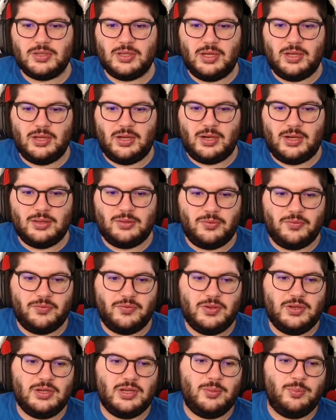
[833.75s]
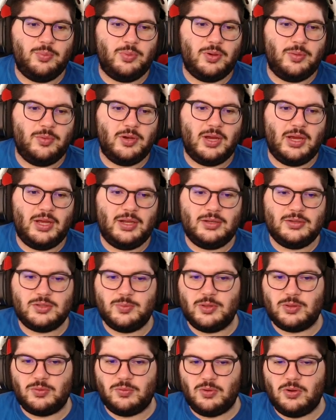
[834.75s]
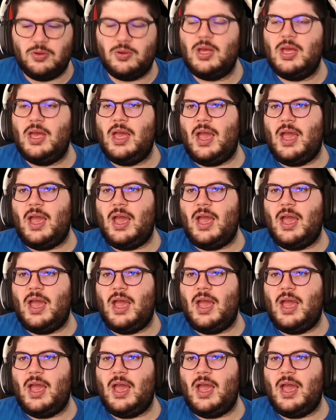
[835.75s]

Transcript: either Rafinha and Mbeumo and Smith Rowe,